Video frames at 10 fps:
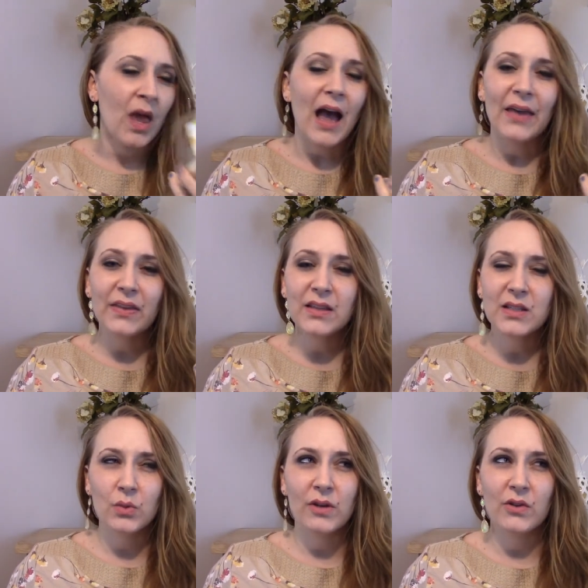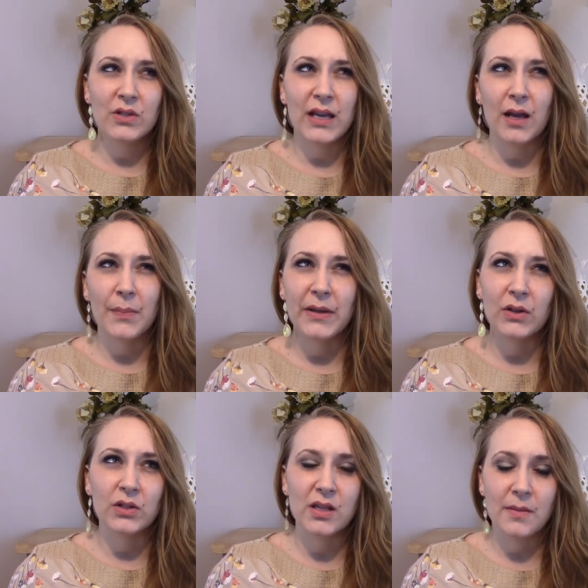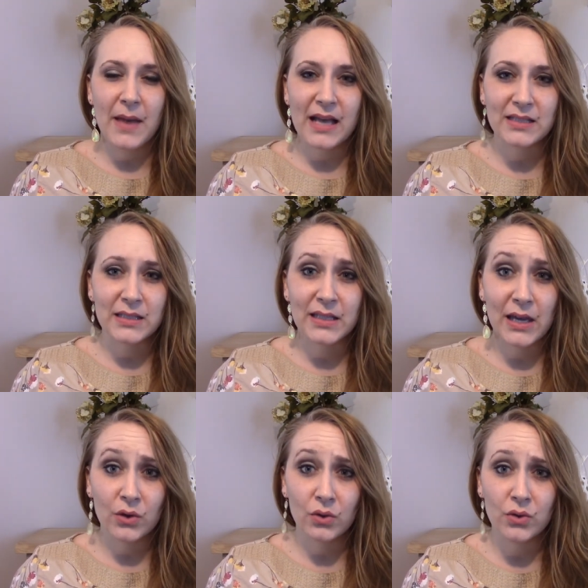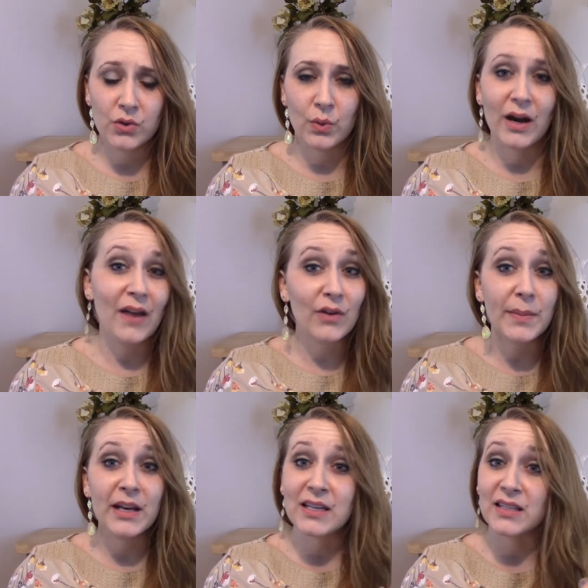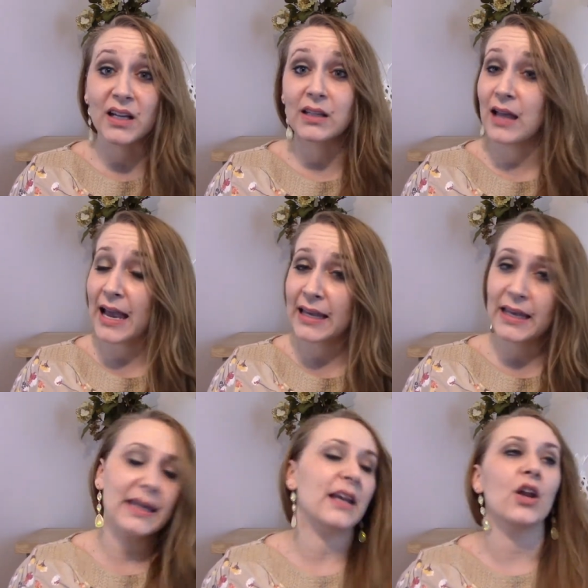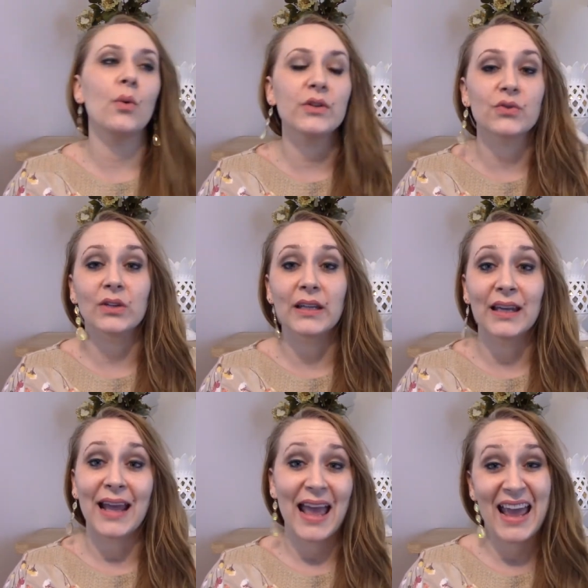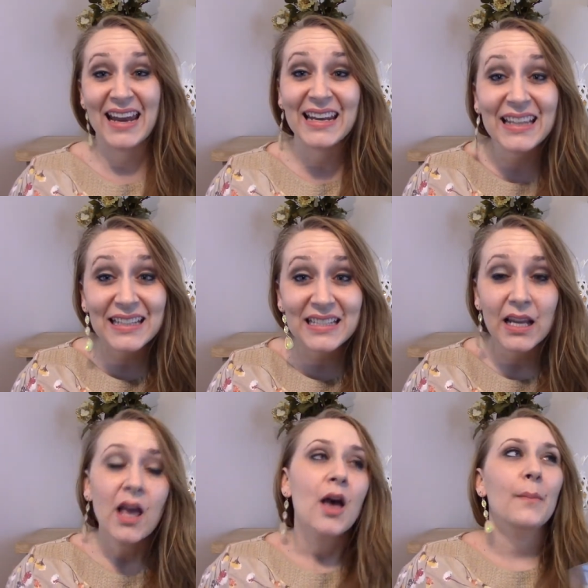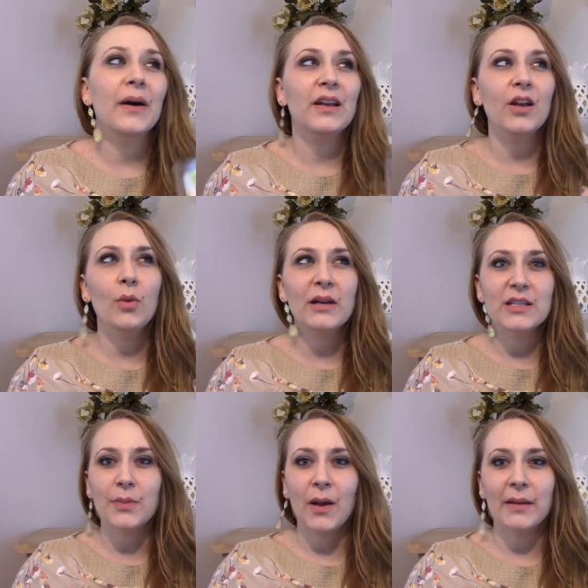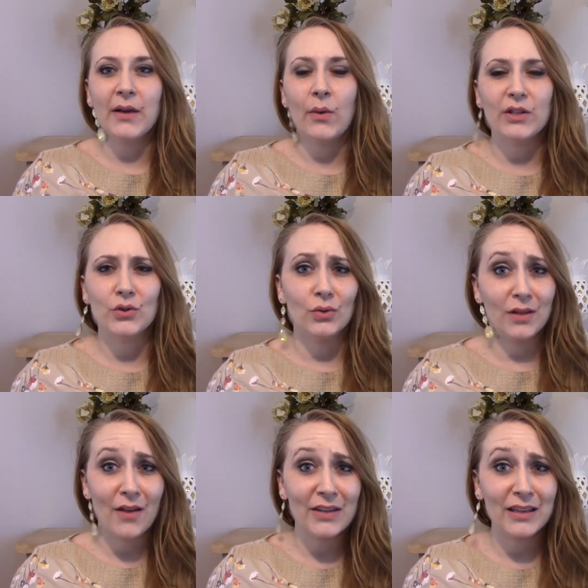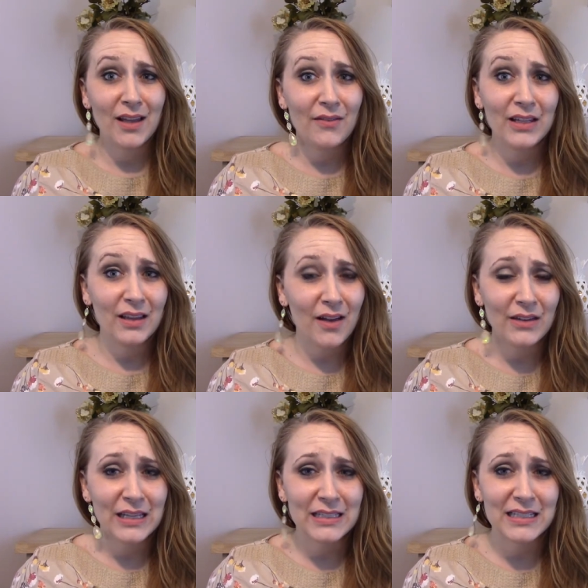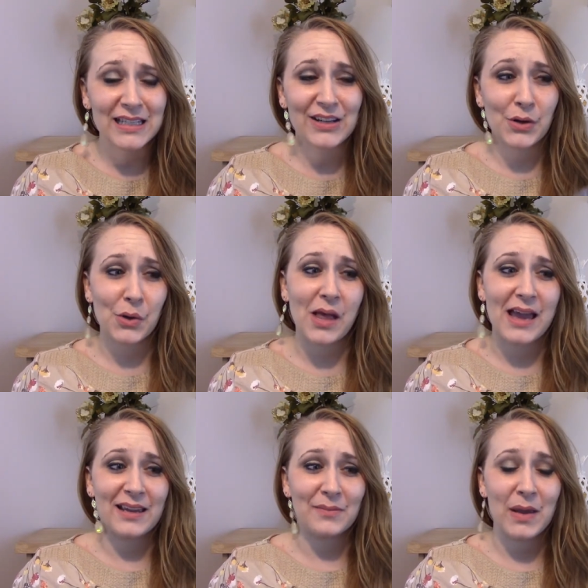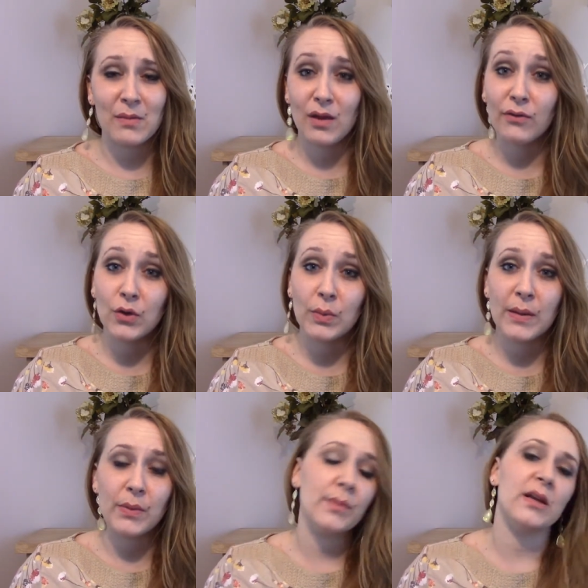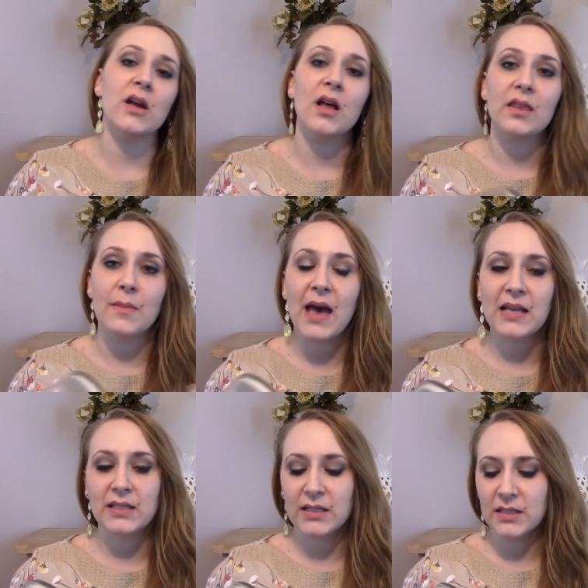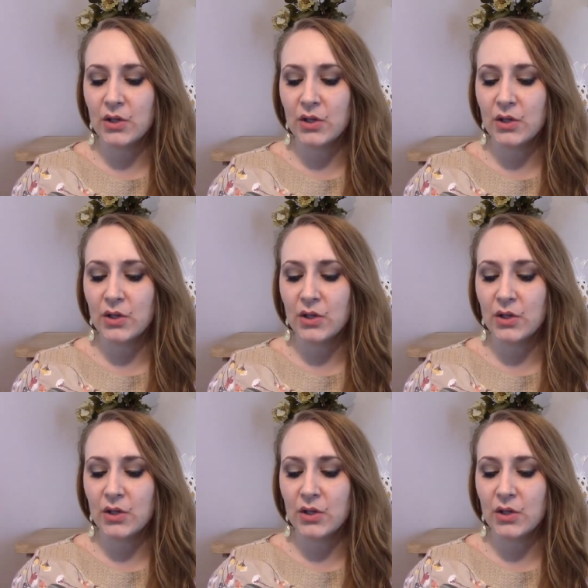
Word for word: I think this is one of those like appeal to the masses candles where everybody's gonna like it and no one's really gonna hate it, but nobody's probably going to love it, love it, love it. You know, like maybe a few people, but not the masses.